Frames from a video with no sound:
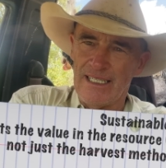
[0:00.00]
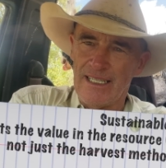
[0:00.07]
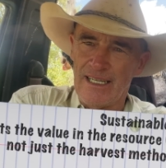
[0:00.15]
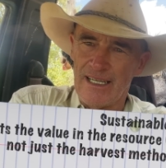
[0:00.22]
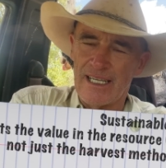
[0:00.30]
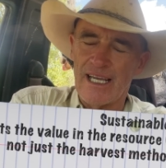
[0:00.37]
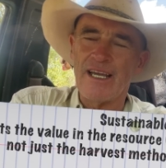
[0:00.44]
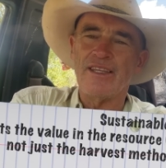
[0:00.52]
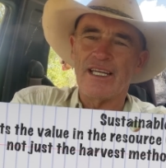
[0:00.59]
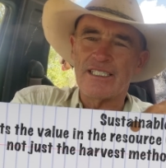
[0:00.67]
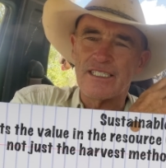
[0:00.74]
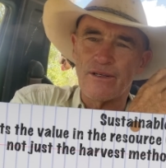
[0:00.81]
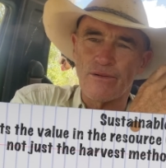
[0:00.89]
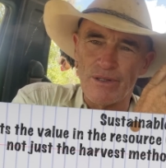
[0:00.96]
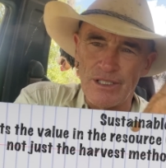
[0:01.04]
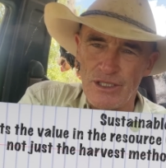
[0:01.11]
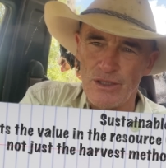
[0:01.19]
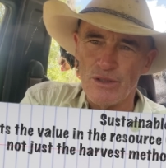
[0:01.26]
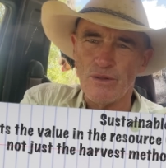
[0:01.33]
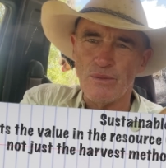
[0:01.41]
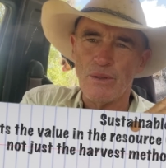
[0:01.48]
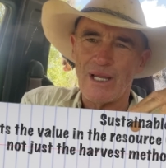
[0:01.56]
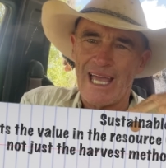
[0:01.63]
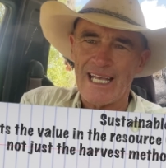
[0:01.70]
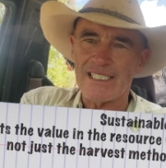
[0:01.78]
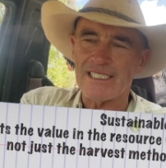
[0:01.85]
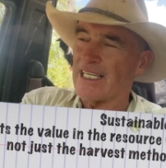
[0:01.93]
okay that's the renewable
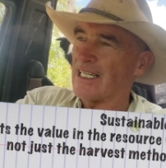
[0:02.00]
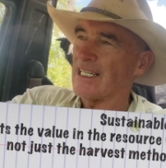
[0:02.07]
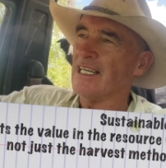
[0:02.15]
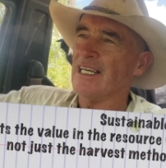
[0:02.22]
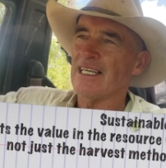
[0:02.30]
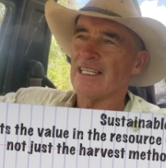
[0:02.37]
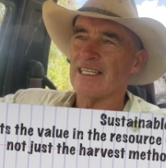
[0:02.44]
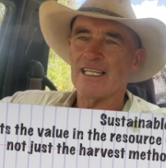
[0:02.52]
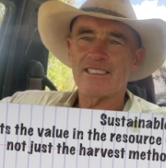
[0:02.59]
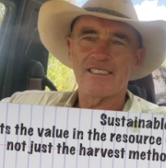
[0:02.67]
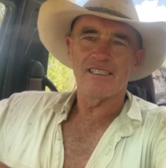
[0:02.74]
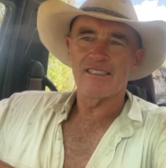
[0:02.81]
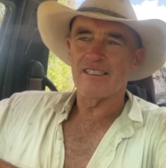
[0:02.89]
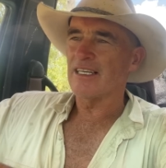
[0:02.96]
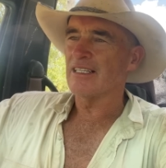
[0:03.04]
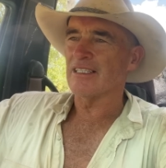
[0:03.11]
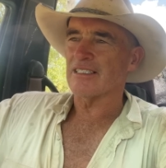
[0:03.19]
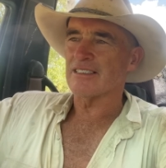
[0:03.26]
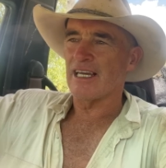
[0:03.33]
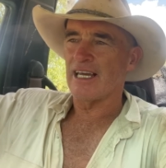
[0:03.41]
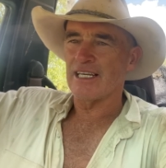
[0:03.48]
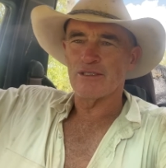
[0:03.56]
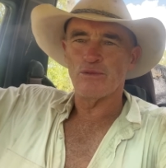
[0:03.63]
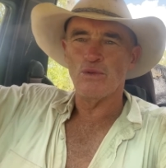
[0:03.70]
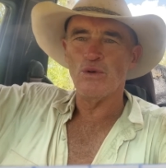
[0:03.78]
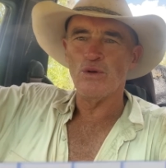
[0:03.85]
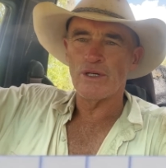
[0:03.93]
asset that's the thing that takes
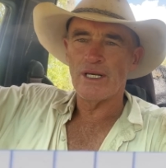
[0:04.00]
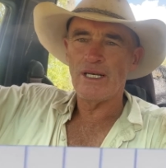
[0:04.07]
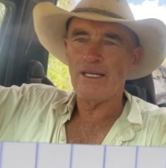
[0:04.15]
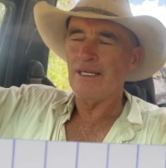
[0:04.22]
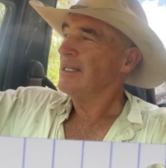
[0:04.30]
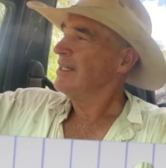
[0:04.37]
water